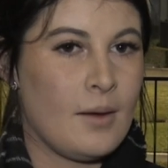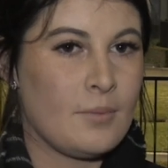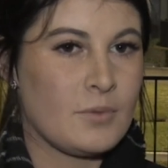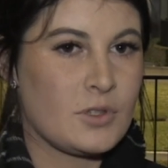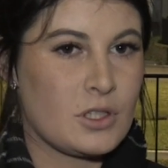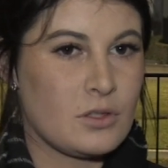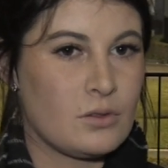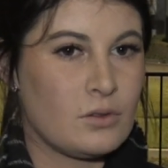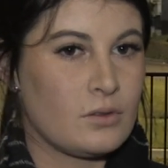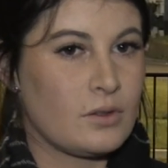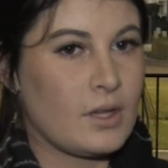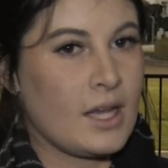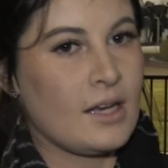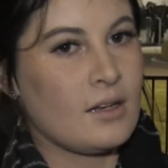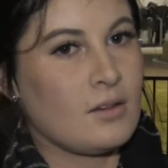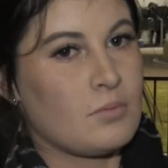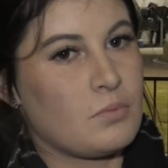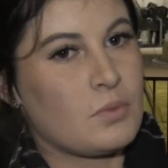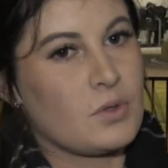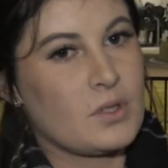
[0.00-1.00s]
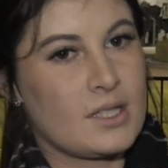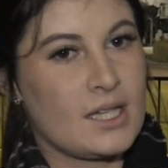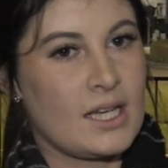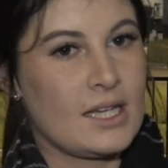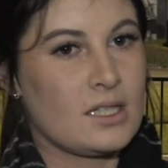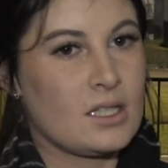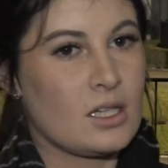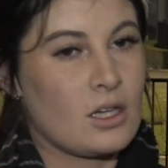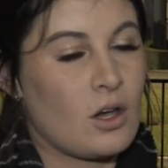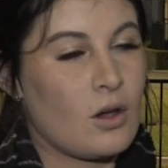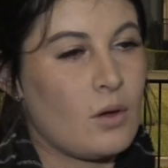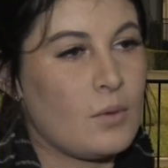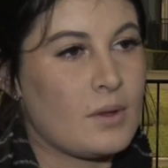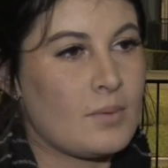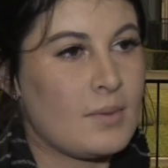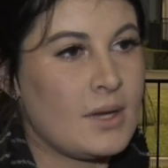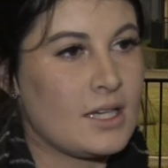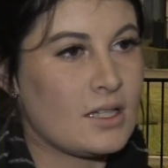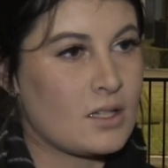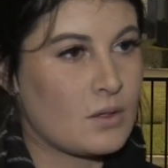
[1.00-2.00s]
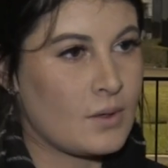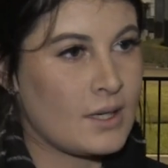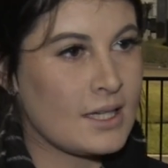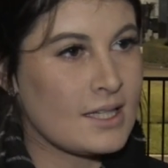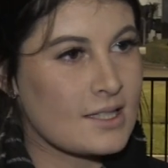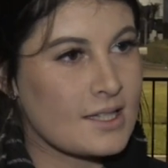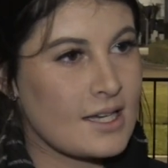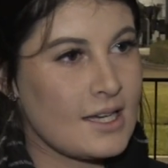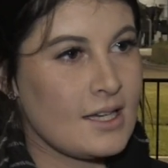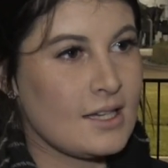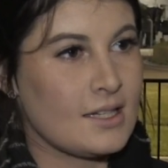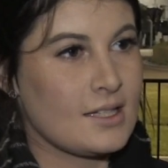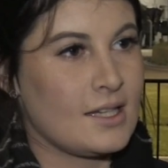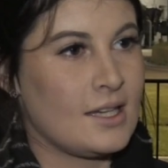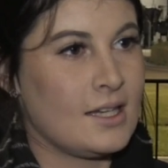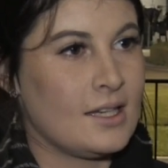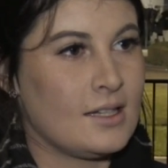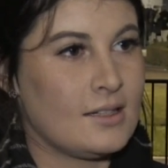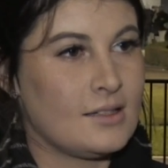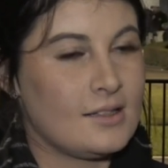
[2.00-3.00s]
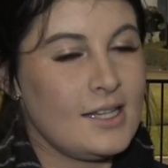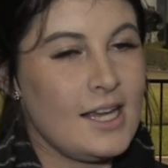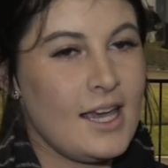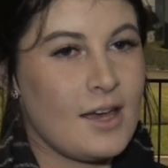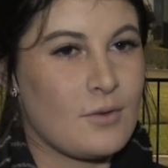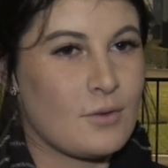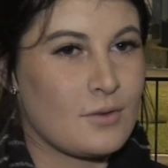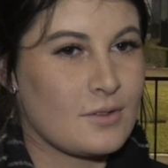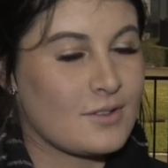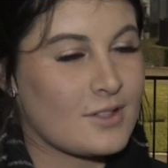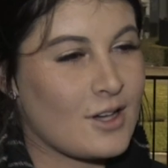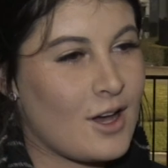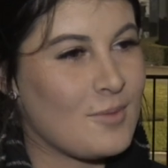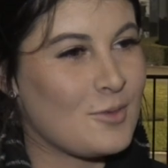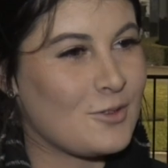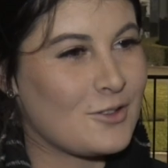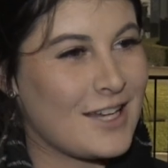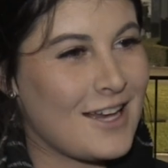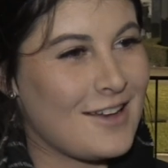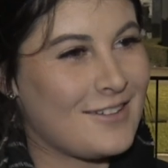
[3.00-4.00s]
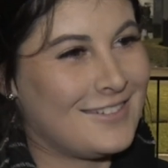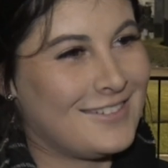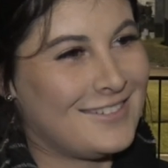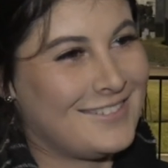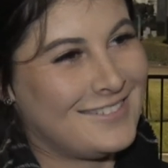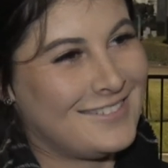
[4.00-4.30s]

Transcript: She'll then proceed to go with me to Queensland, and yeah, time will tell.